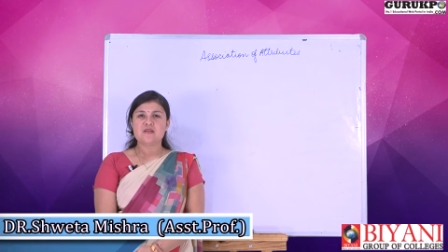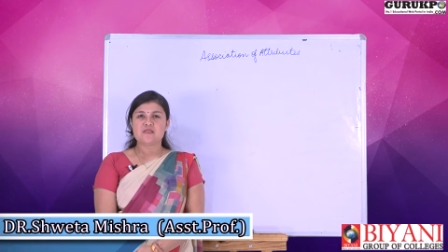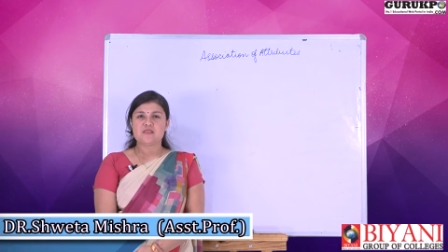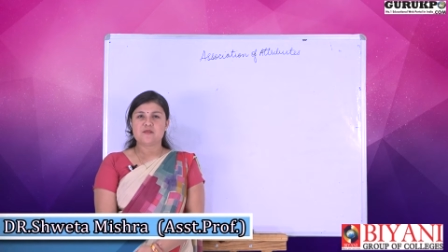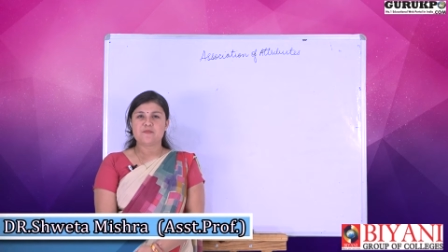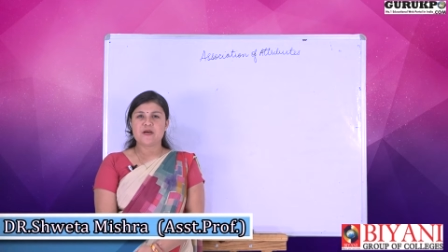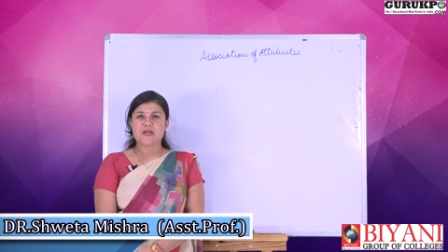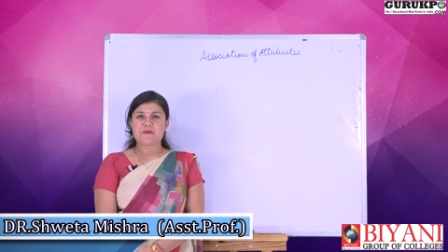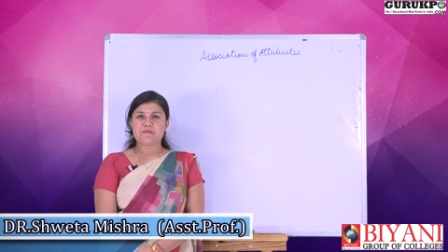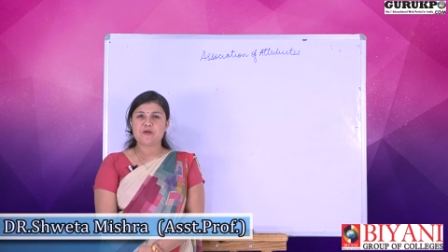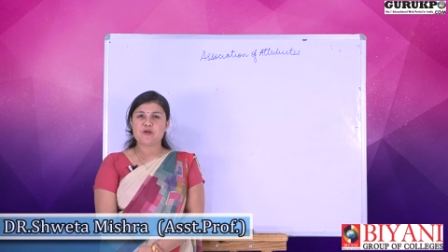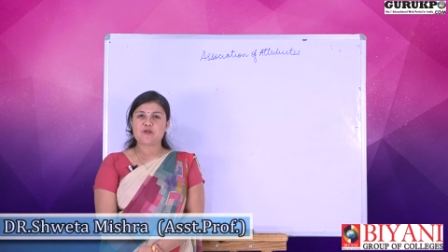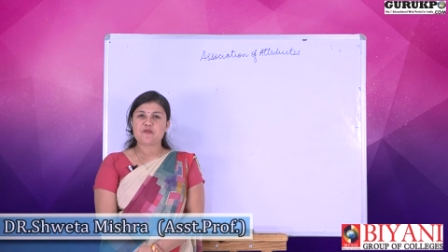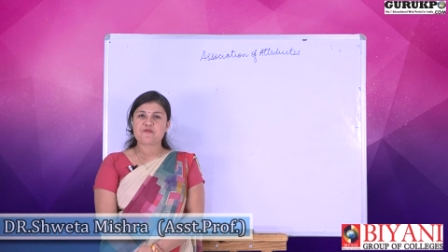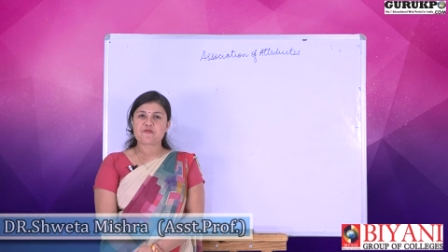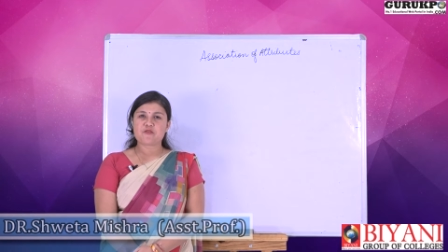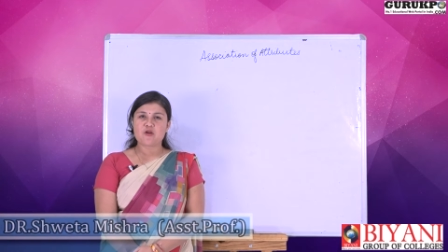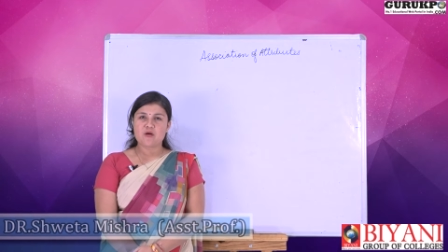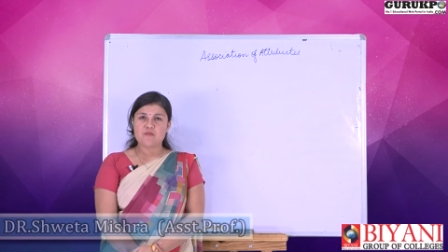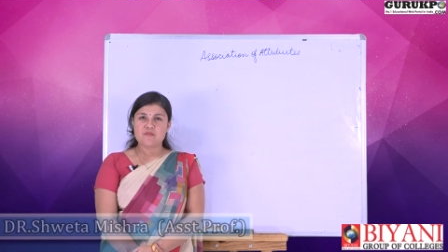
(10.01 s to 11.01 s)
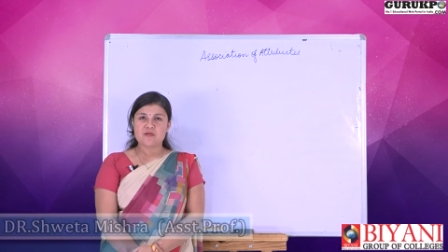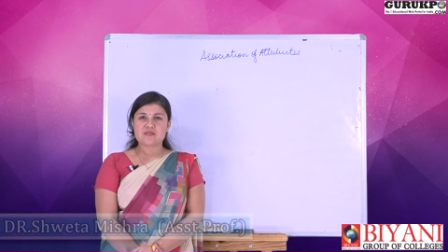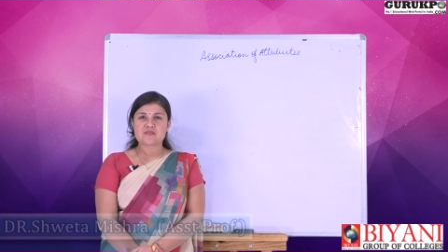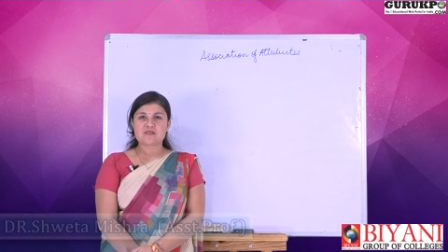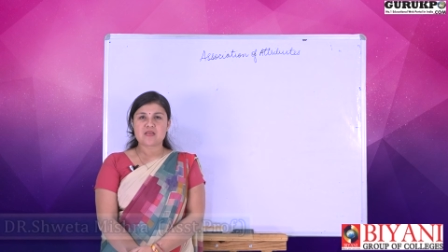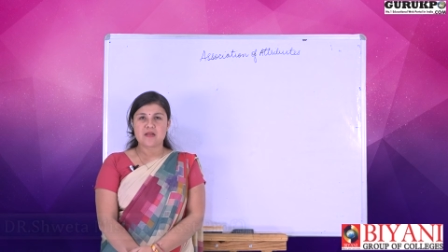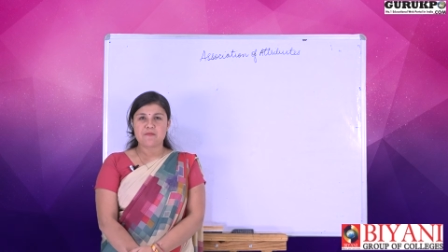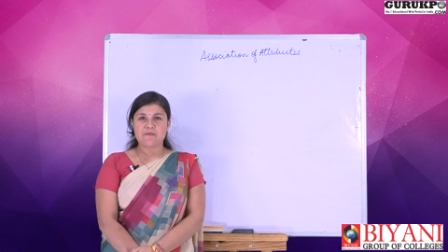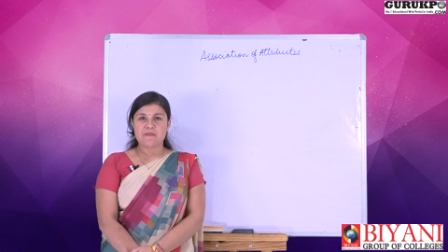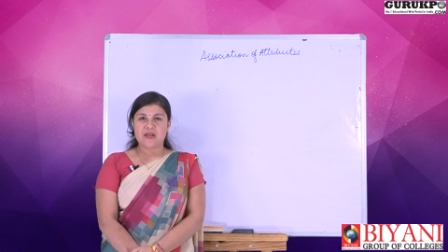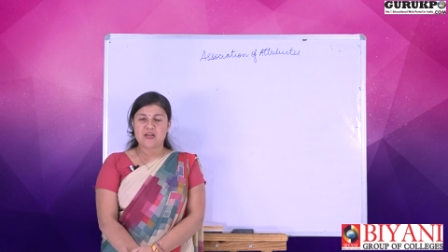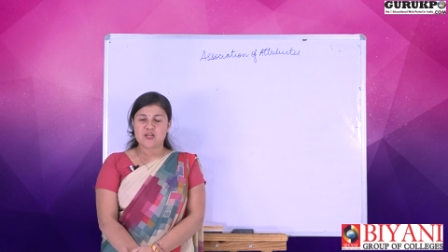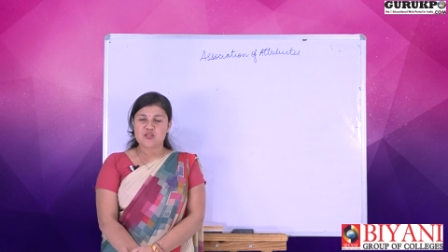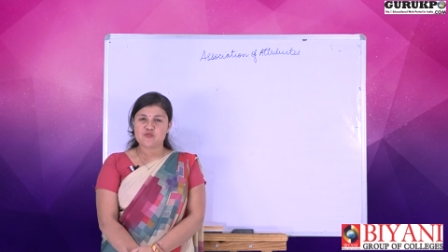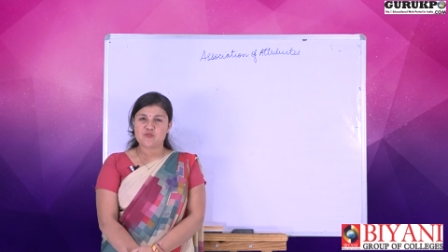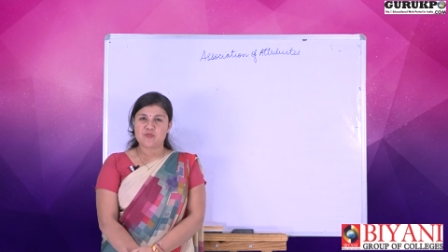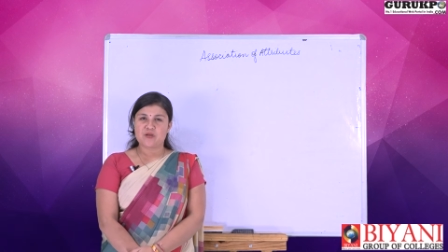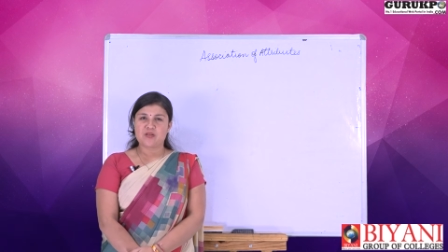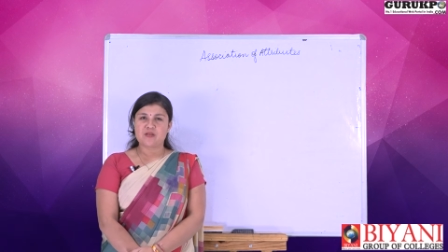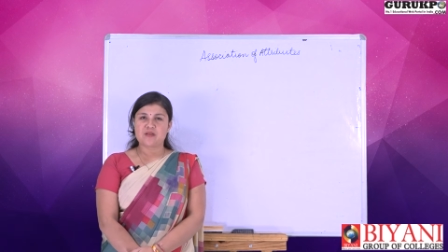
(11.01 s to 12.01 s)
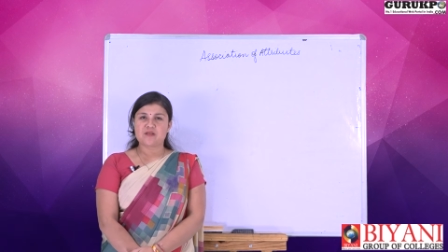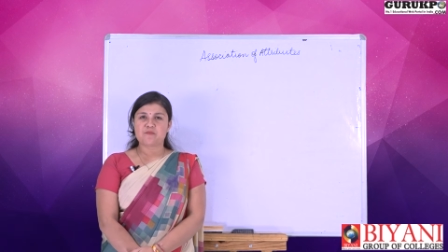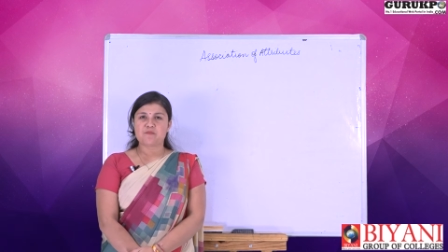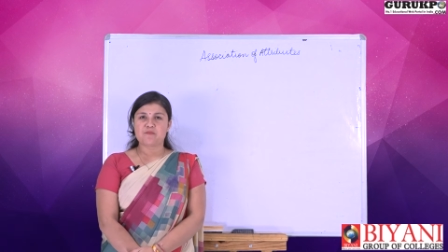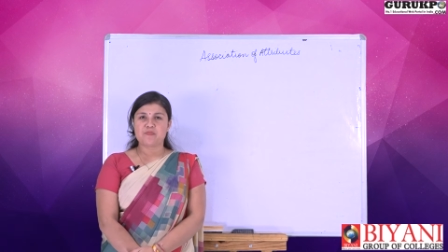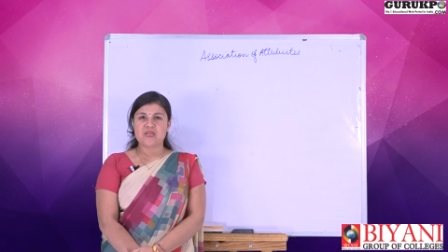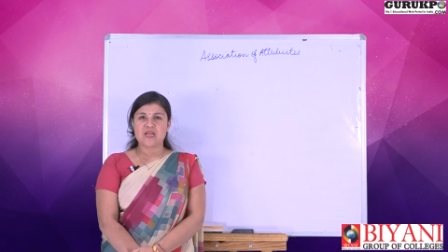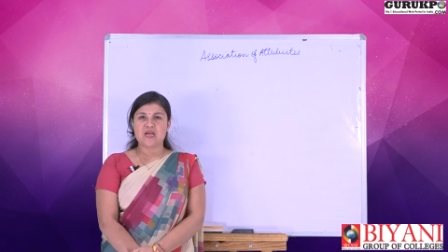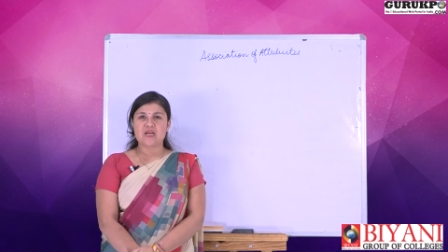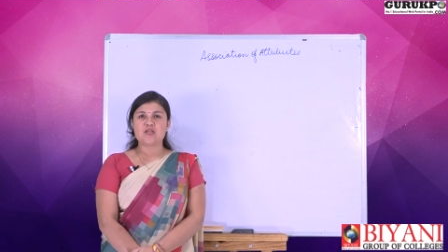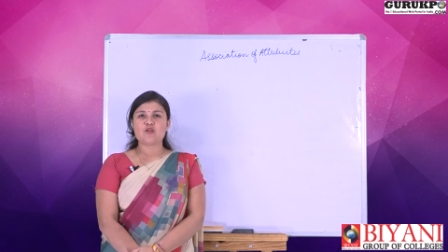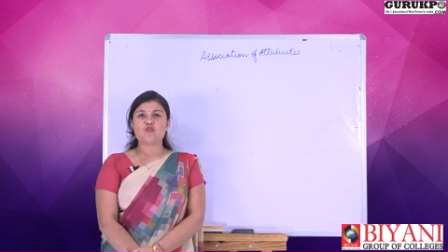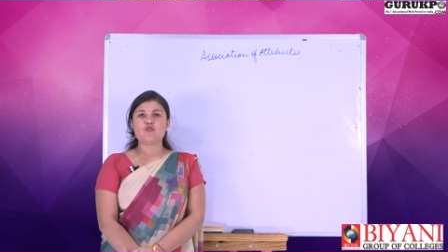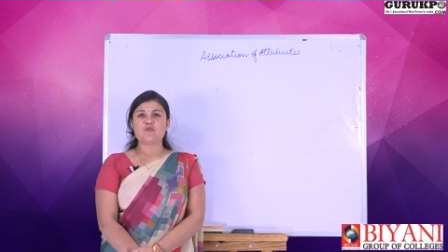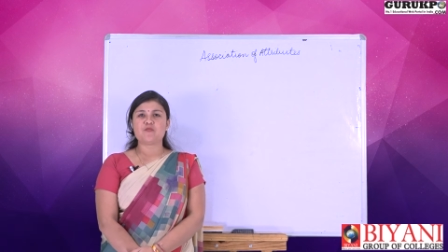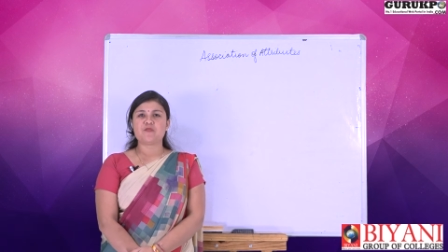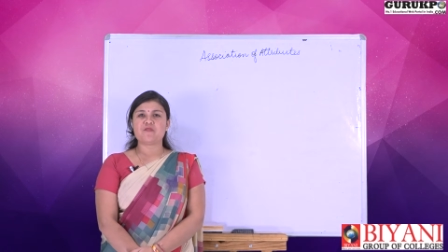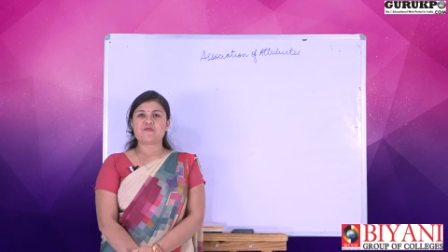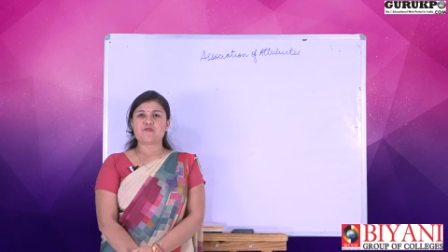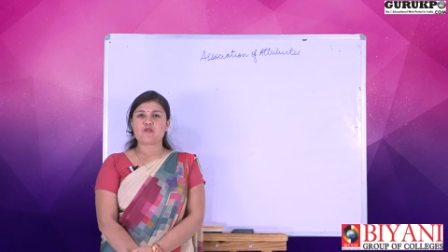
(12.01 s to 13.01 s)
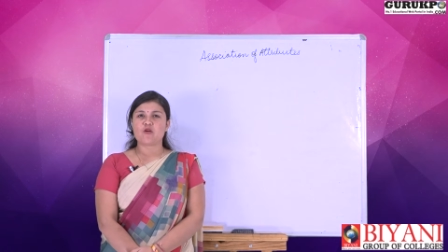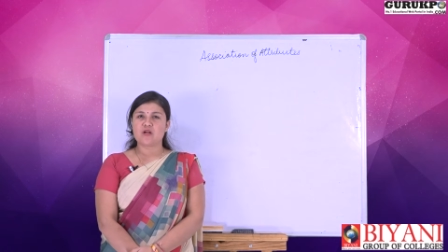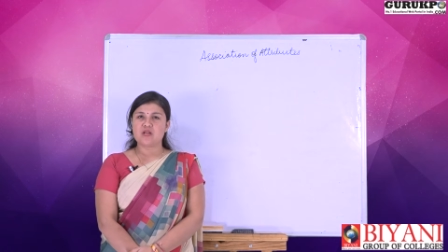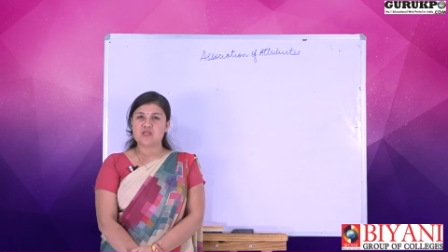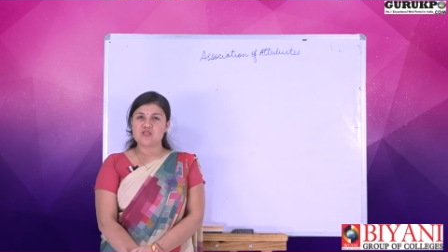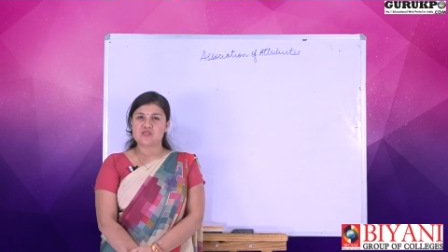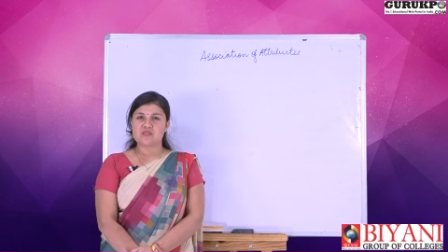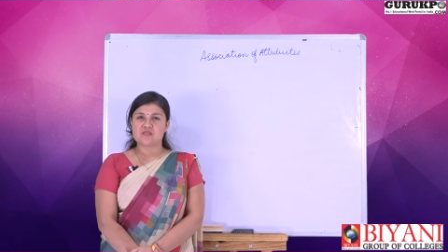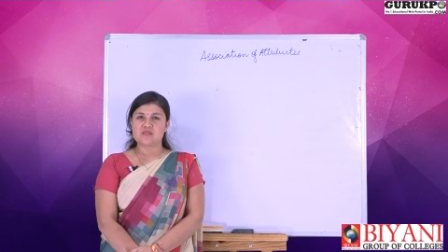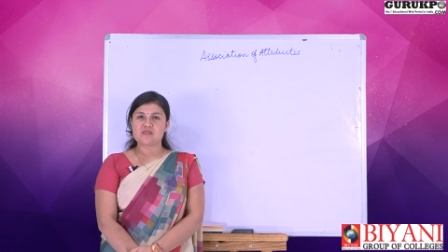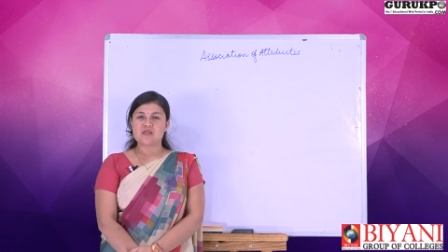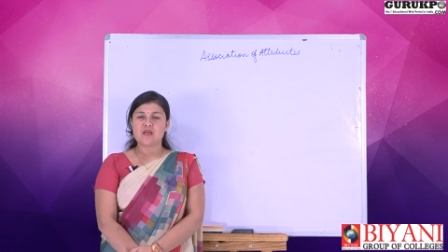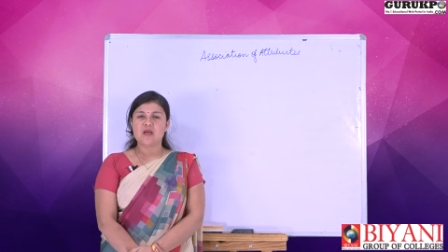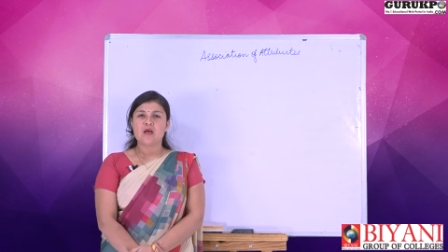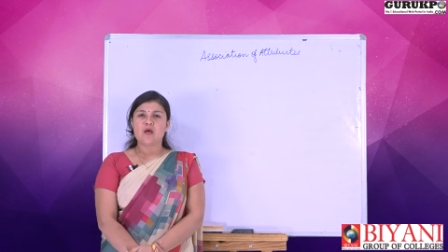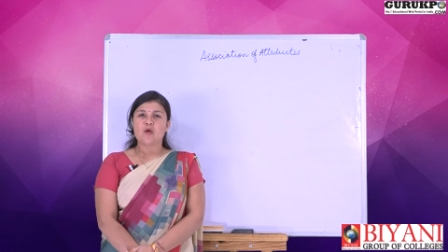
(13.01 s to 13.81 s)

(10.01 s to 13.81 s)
Department of Commerce and Management, Biyani Group of Colleges,